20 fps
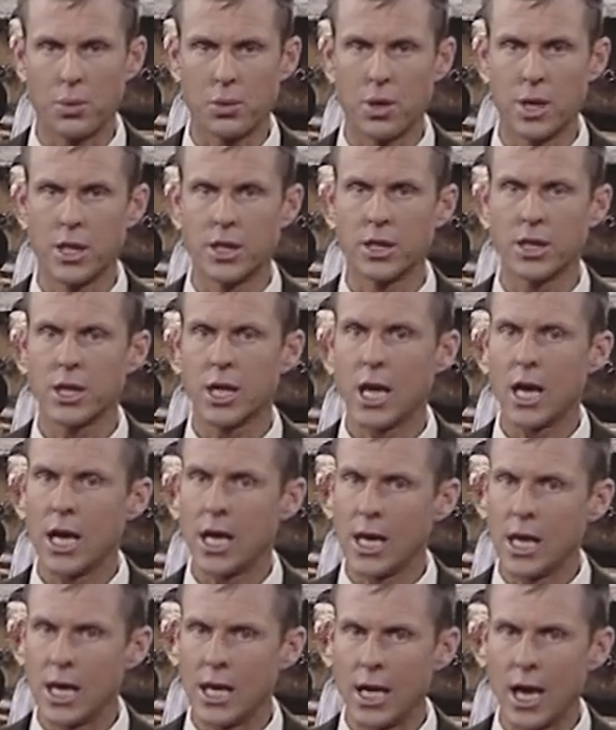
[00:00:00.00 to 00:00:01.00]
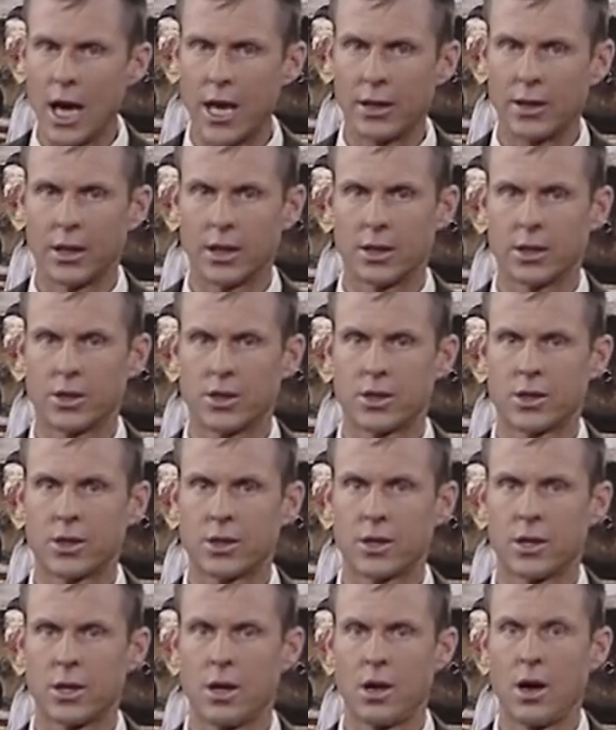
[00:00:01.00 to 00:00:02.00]
point in
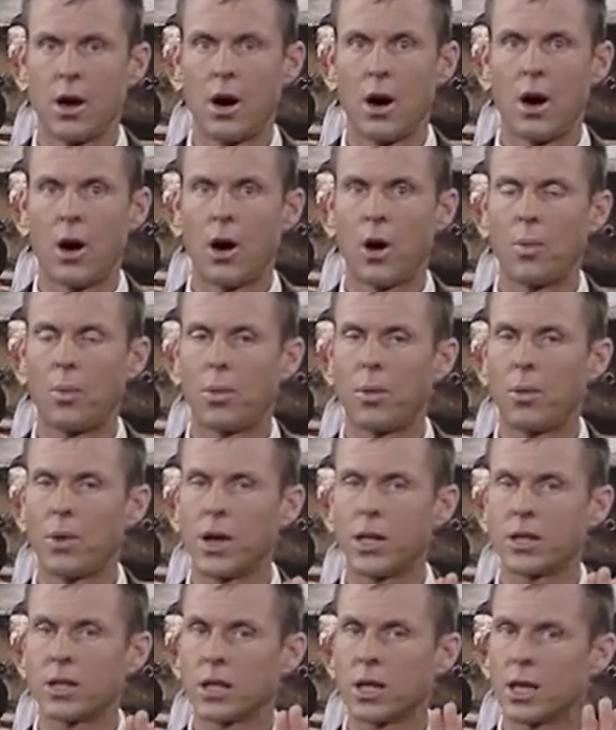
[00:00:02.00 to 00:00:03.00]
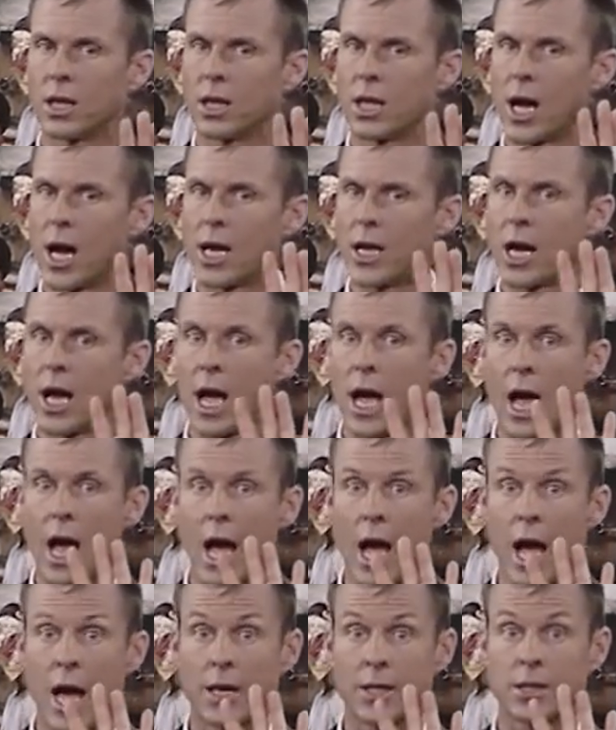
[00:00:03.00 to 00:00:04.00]
ethics, a point that
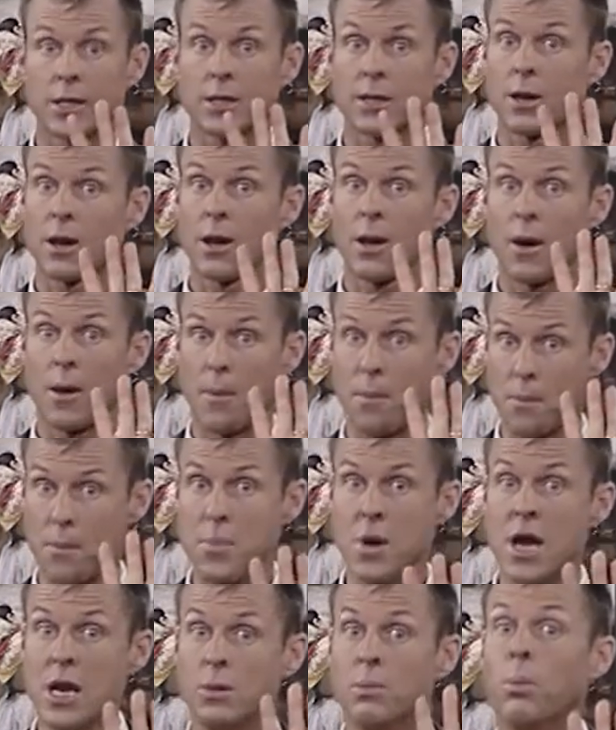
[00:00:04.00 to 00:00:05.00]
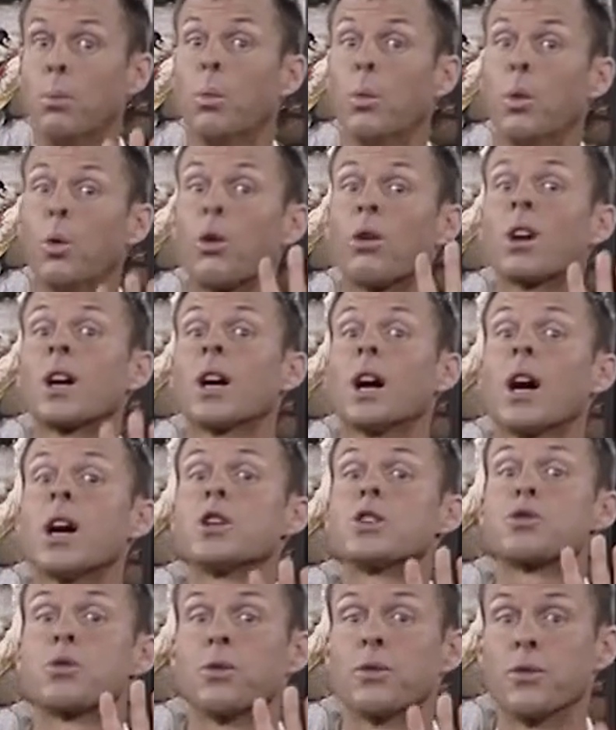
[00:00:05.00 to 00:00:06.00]
has been more
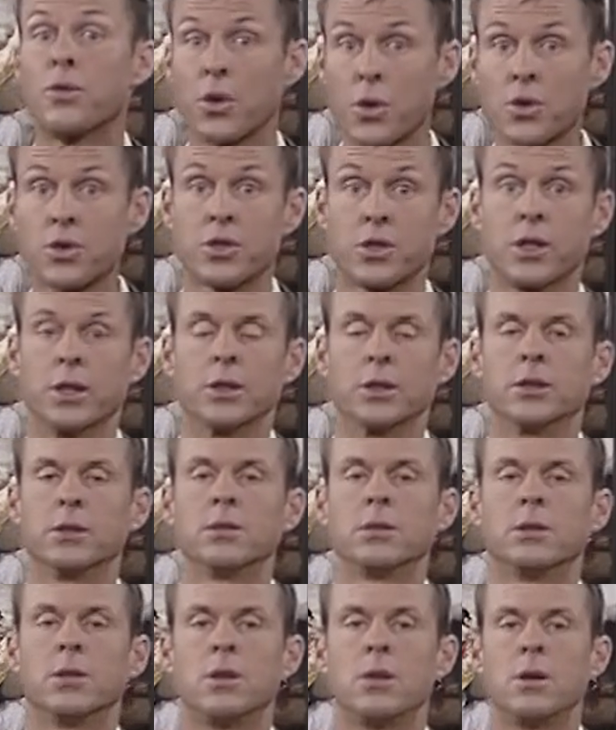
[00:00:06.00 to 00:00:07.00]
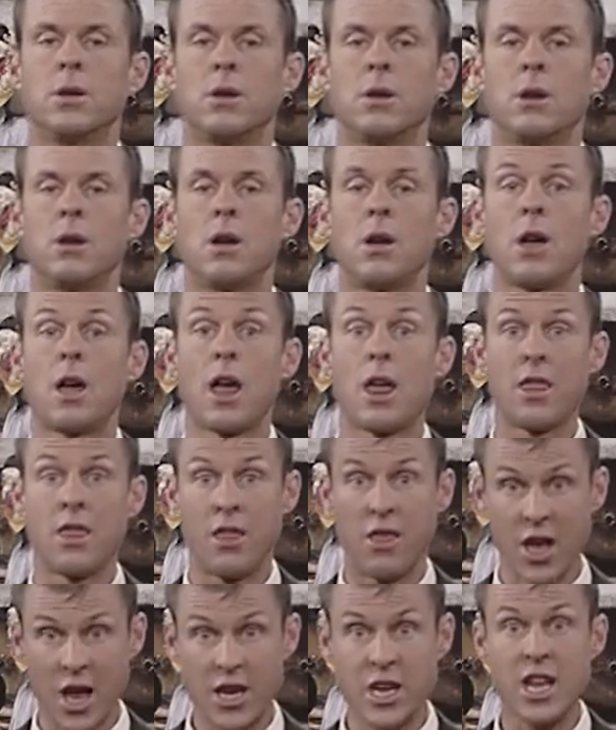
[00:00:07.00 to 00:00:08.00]
controversial
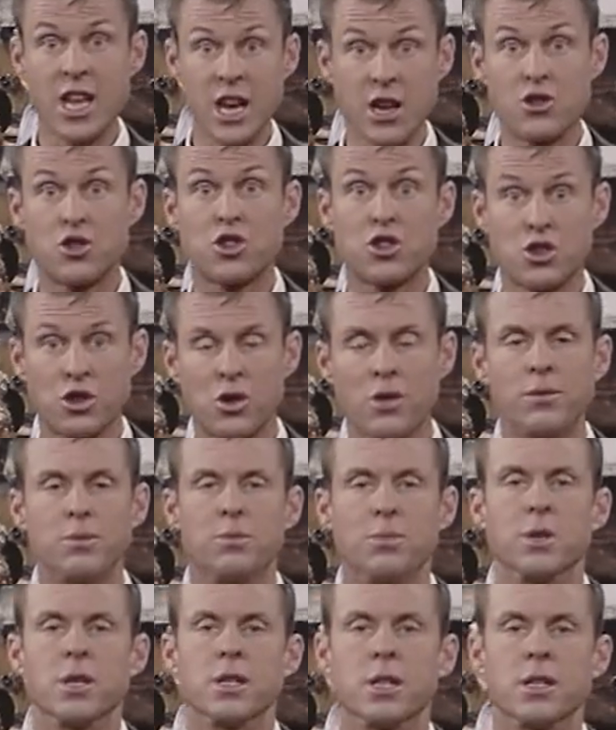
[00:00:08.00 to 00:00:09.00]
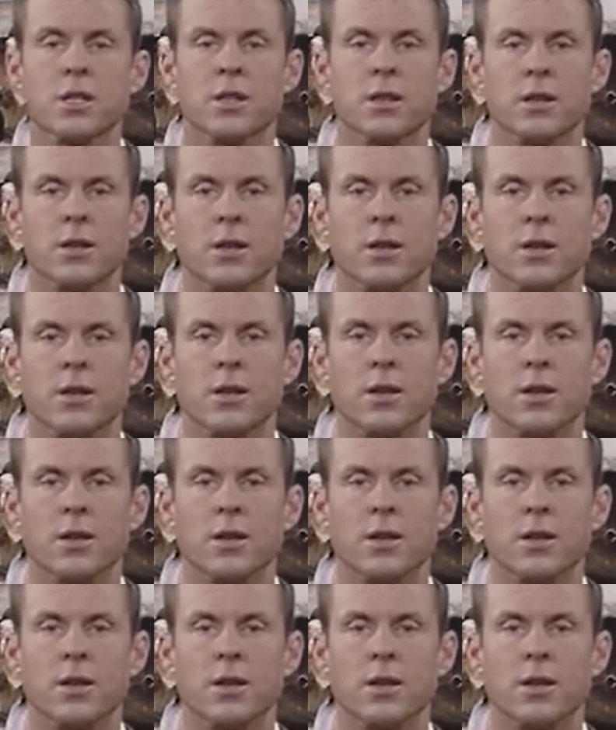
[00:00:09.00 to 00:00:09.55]
than it should be.